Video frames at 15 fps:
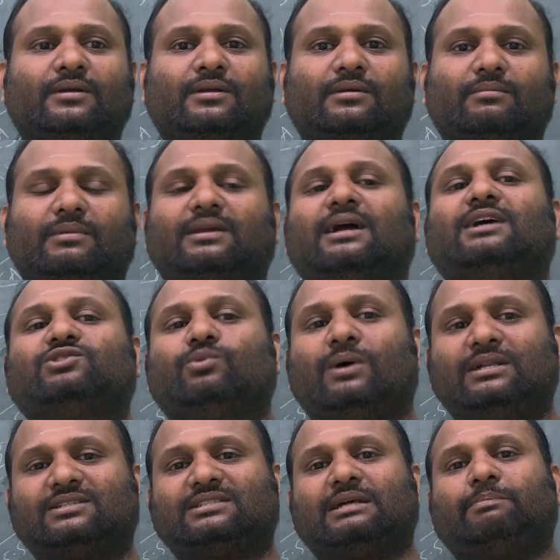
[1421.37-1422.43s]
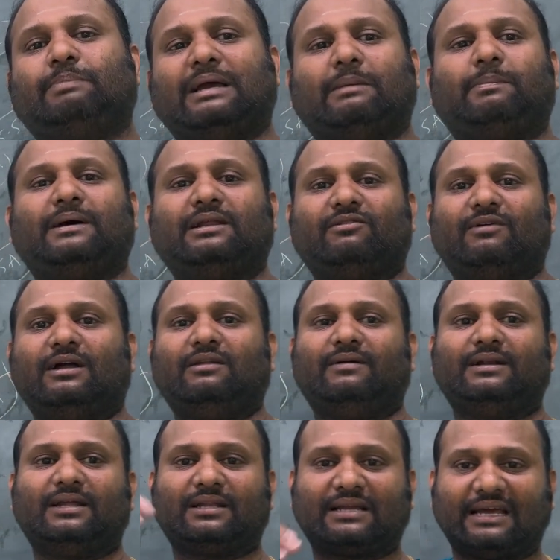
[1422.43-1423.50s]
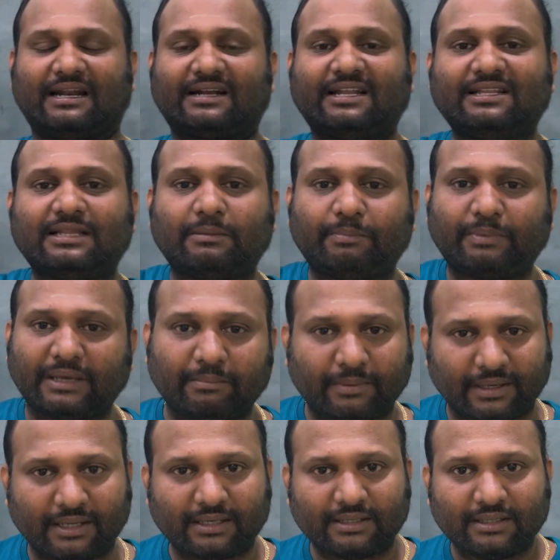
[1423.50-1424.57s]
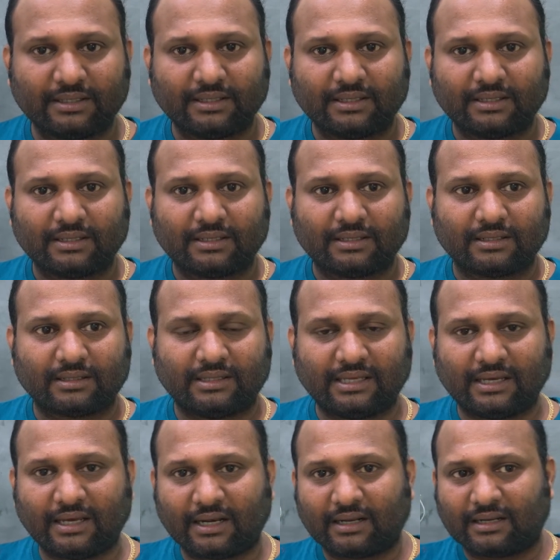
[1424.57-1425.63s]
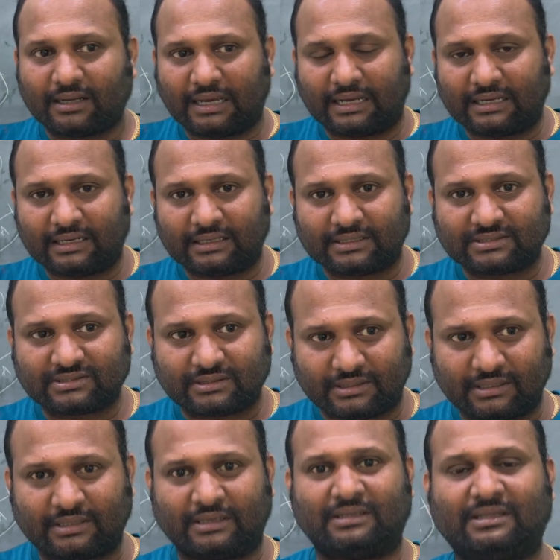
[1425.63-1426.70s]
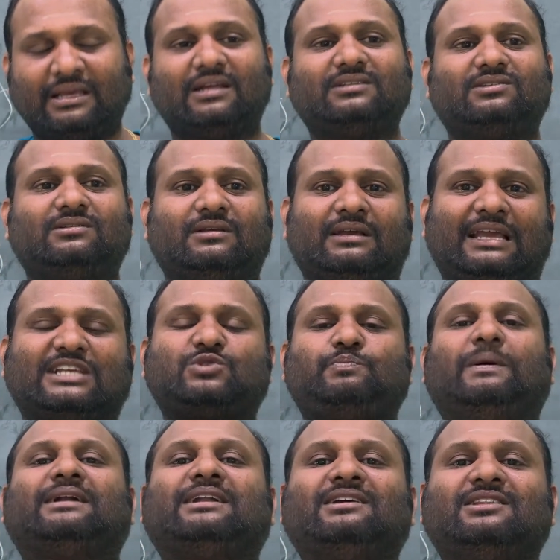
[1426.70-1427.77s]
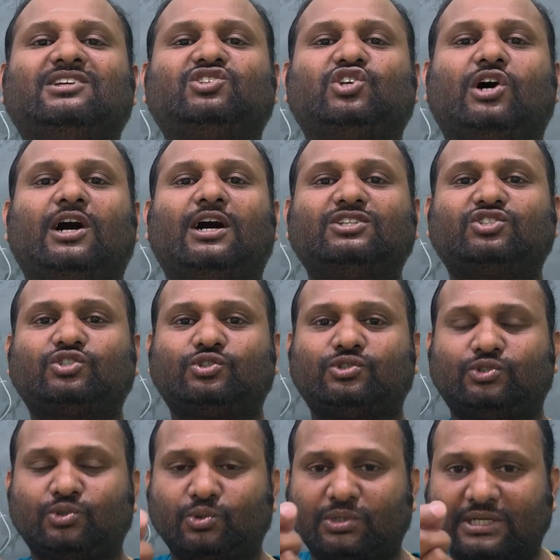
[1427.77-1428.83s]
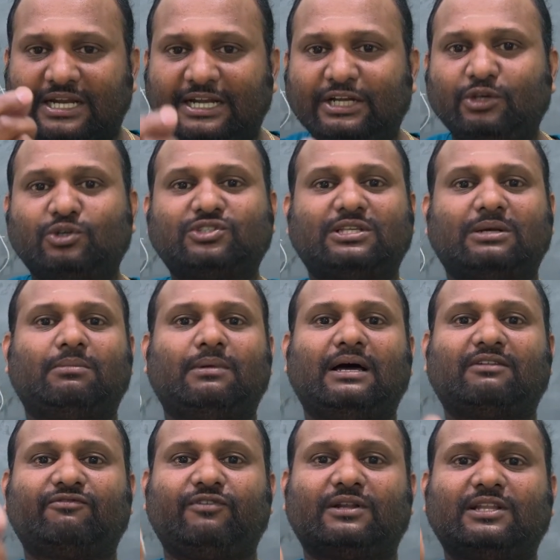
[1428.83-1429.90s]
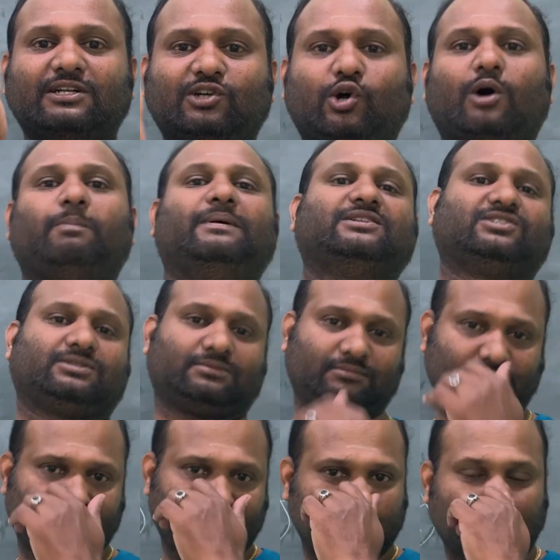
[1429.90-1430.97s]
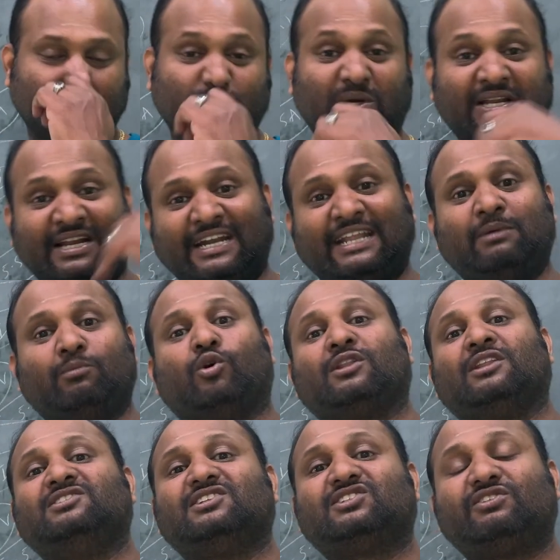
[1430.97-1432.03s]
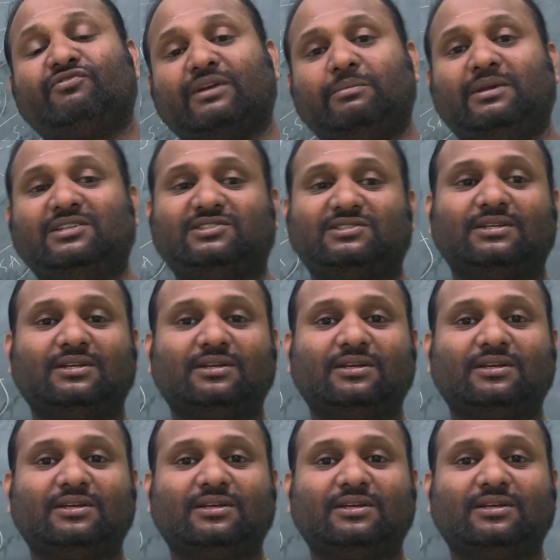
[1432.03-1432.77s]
Because once the paper evaluator correcting the paper, they are expecting the chance to reduce the mark for the toppers. Those who are getting more than 65 means,